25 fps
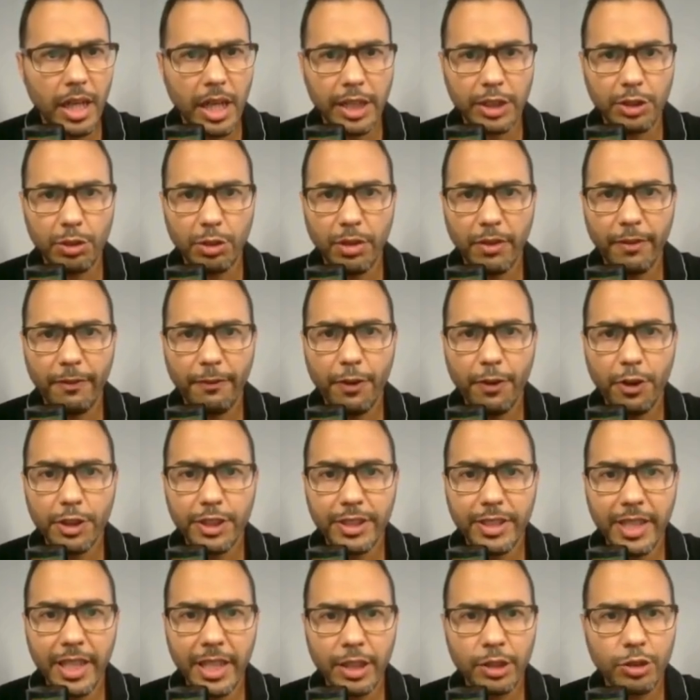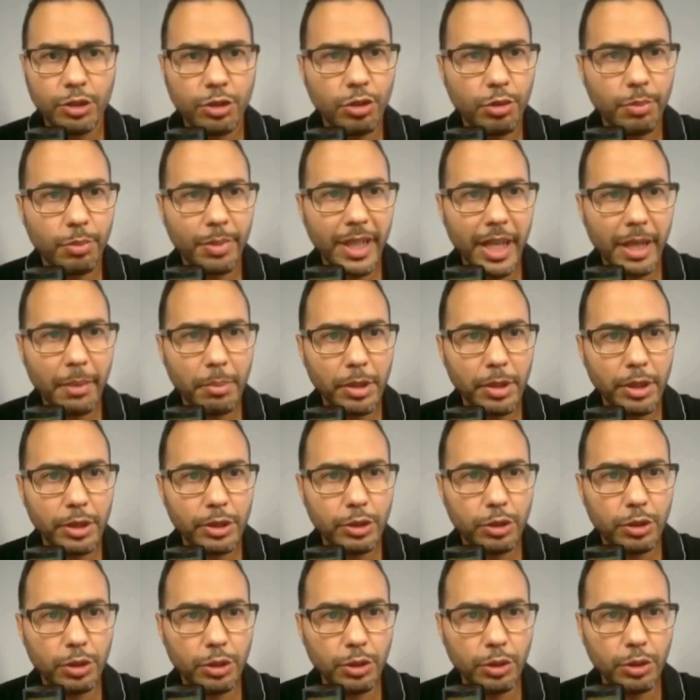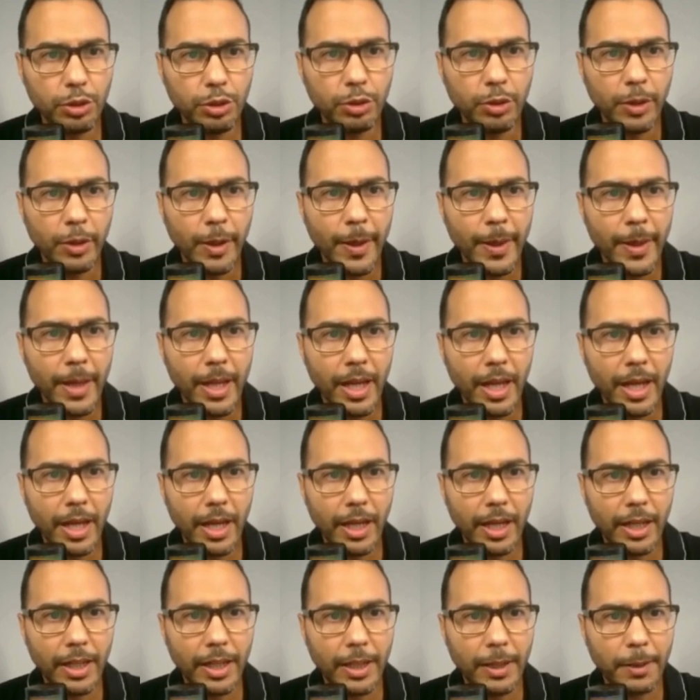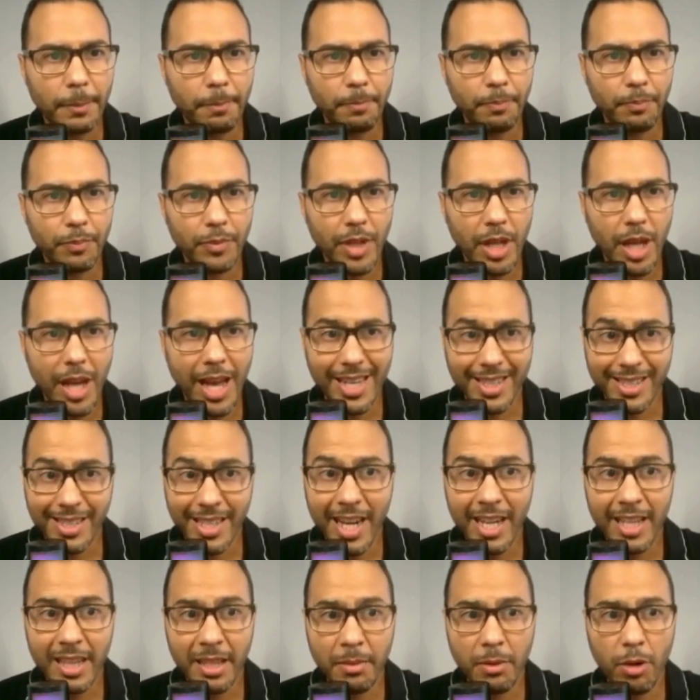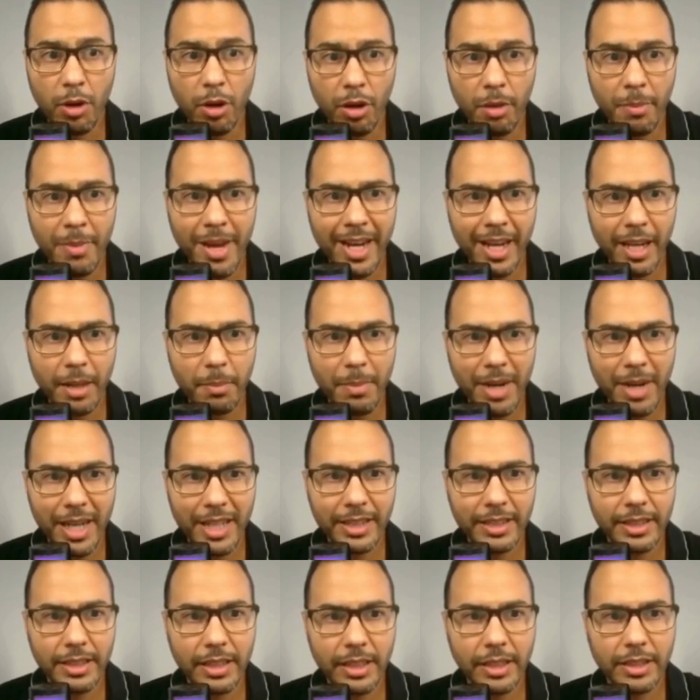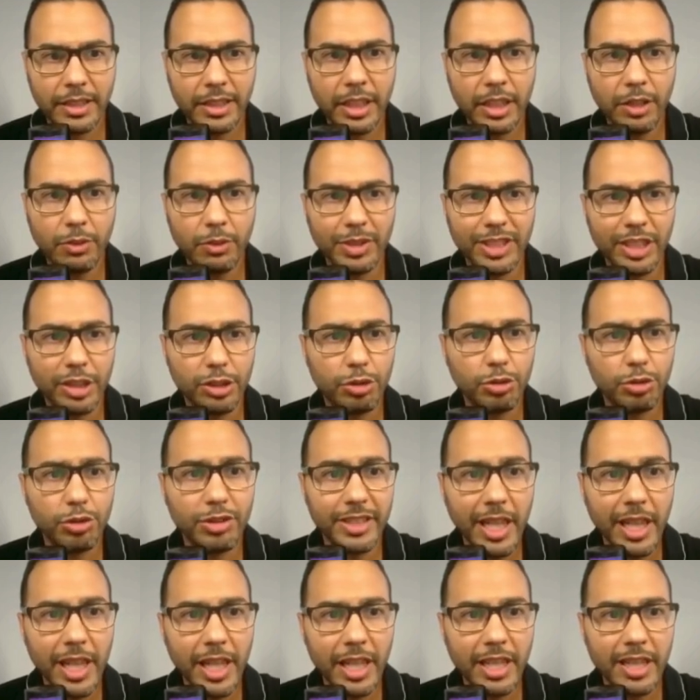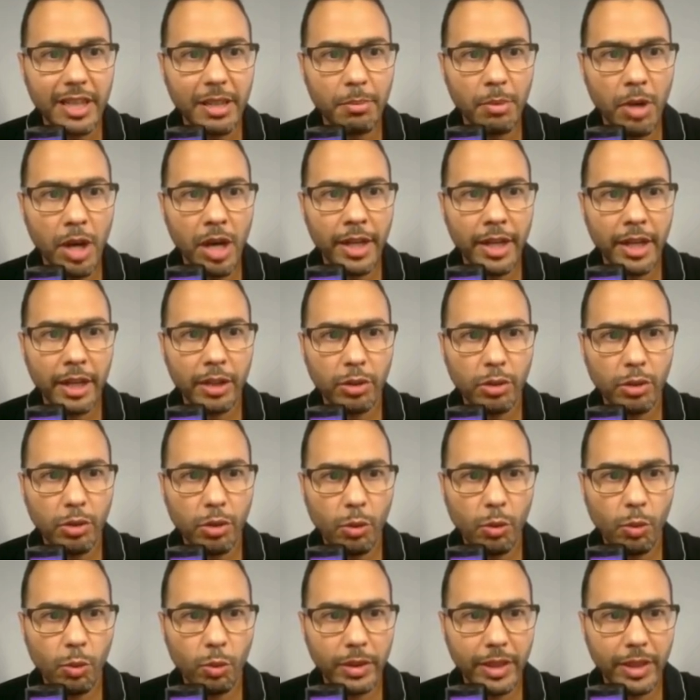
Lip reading: So the first thing to be able to assign the automatic mine sequence is to select them all and go